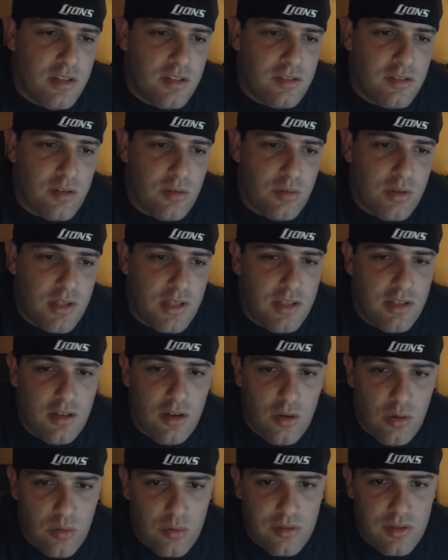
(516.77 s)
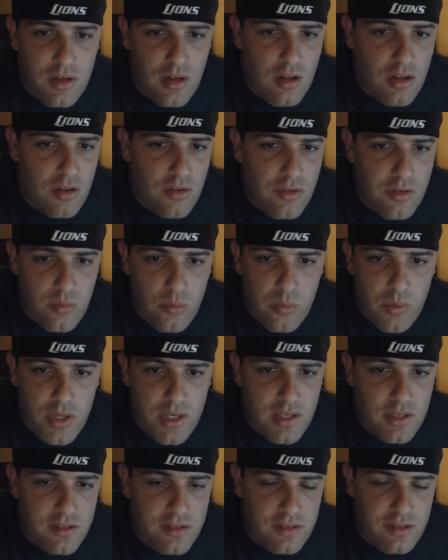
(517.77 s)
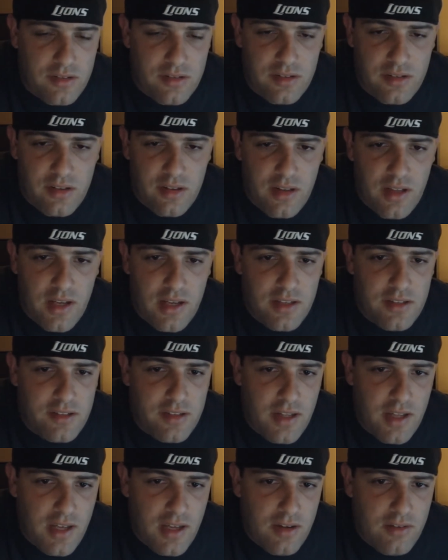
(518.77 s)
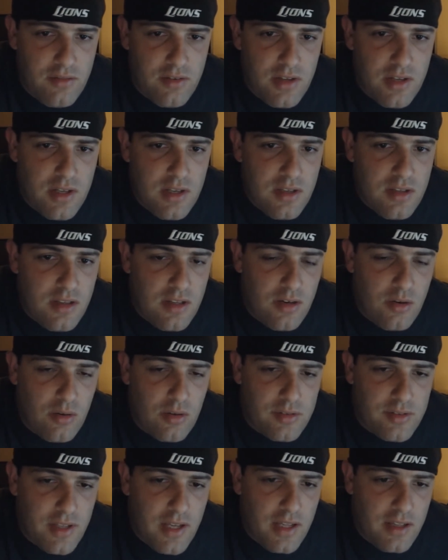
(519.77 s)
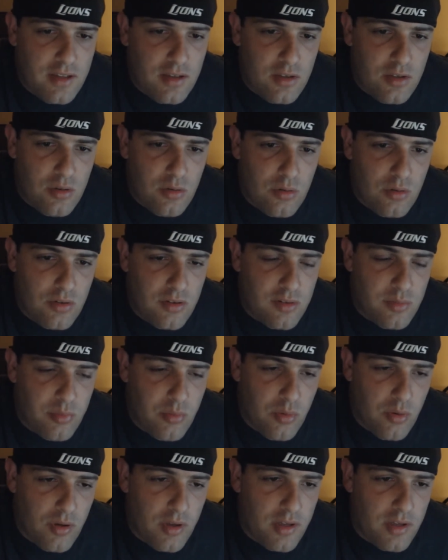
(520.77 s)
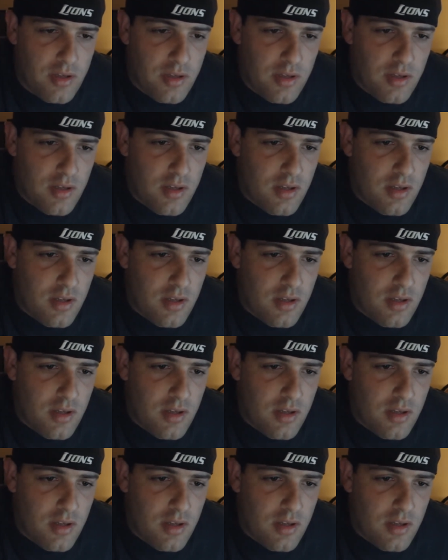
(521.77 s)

So he knows all of the weaknesses that the Lions have. They know exactly who to exploit.